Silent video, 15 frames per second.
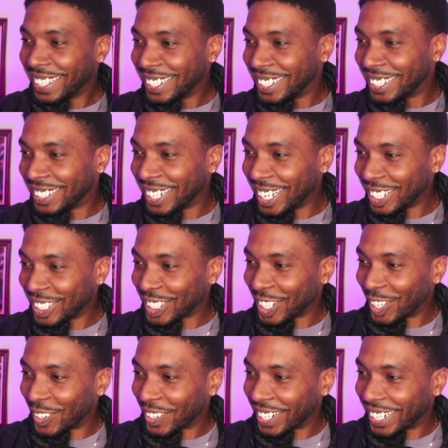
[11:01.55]
Shut
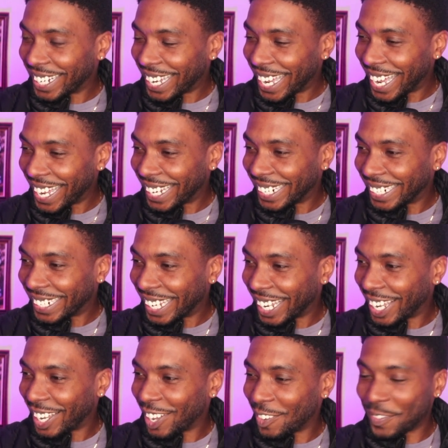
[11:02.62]
your goddamn Shut